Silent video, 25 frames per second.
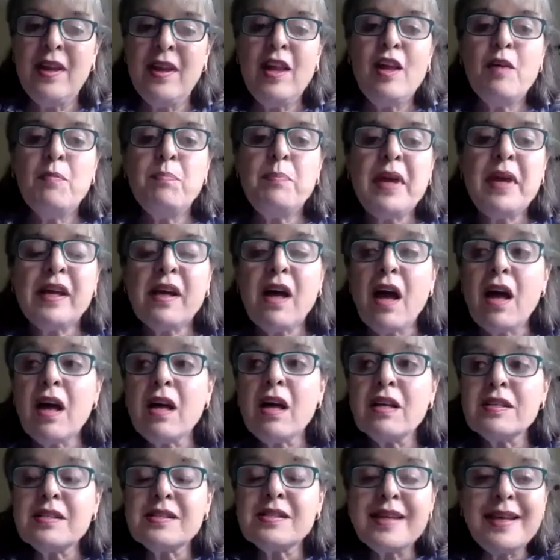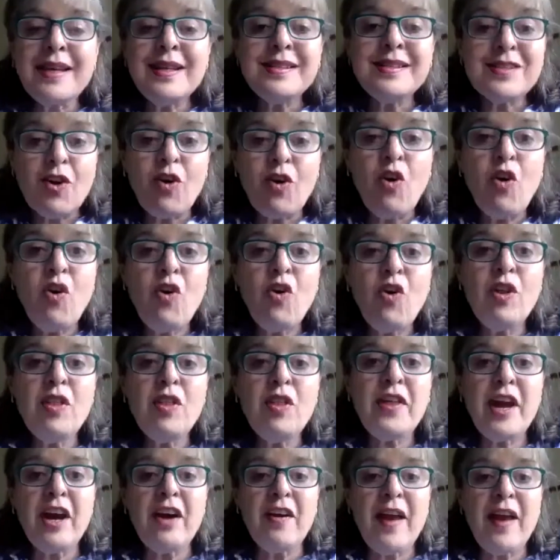because it's all
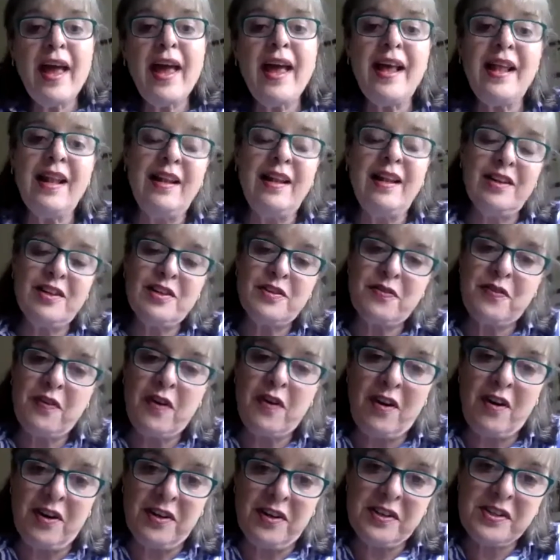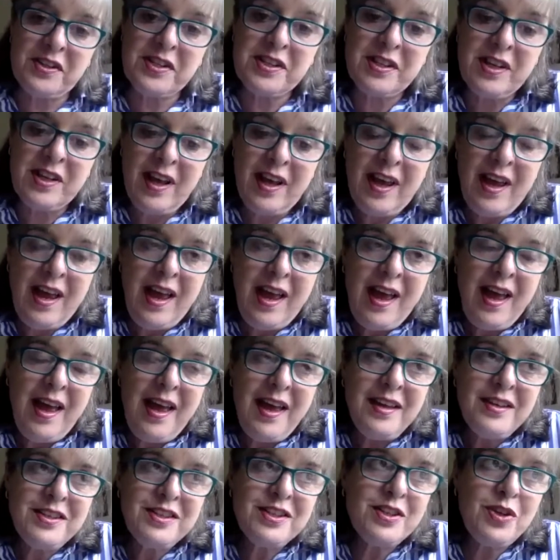there held for us.
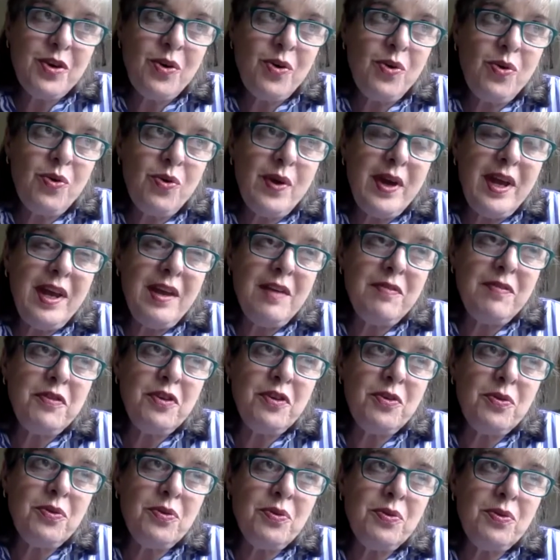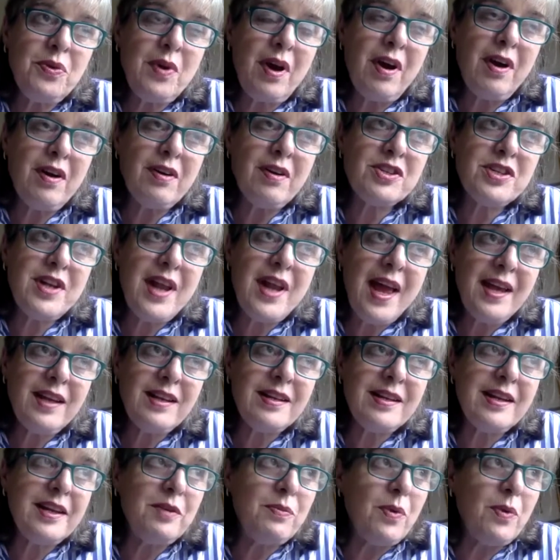So if you are
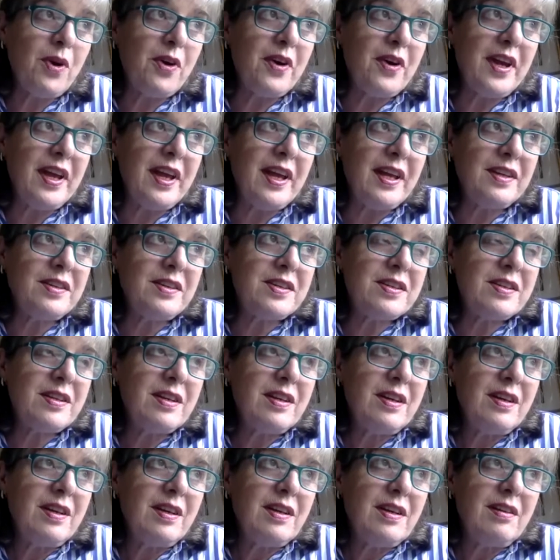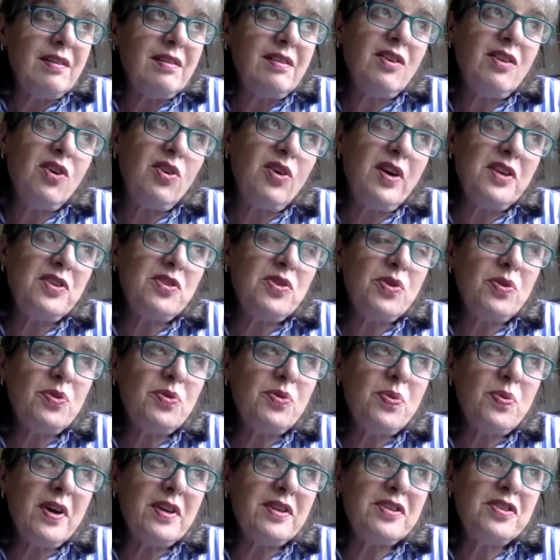slightly worried, no, I don't
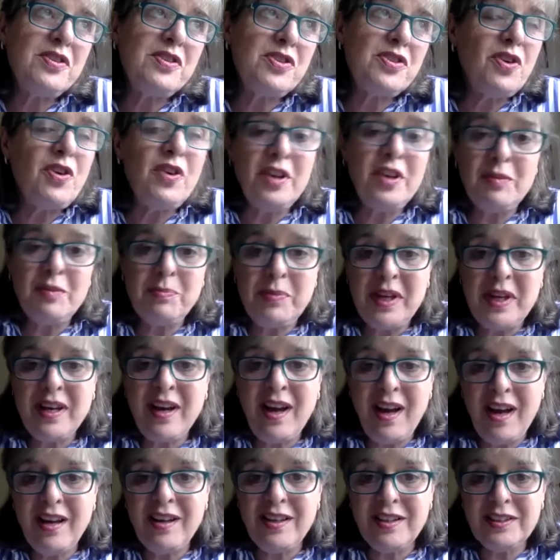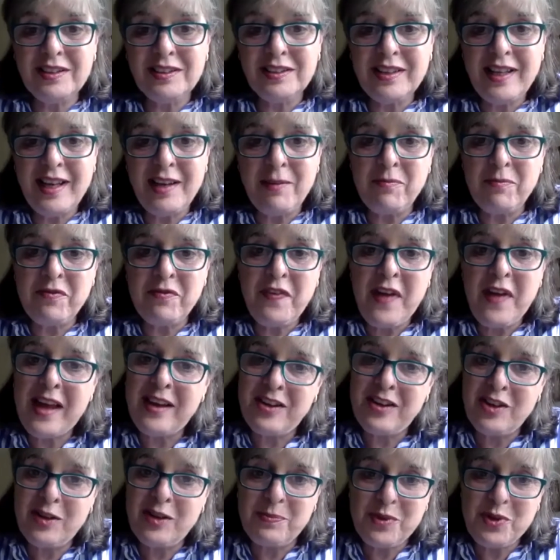want to join because I'm fed
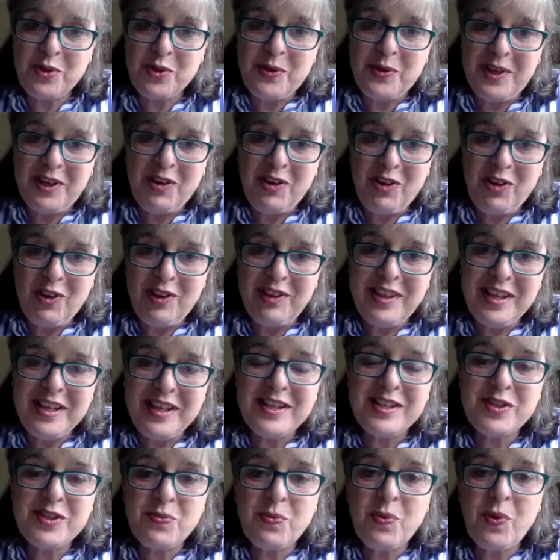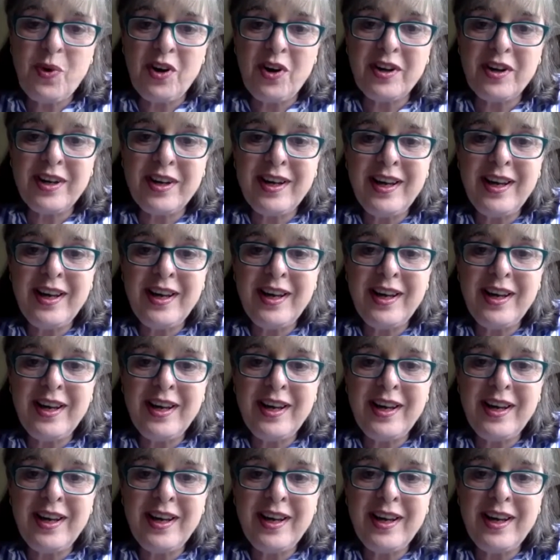up doing all this work,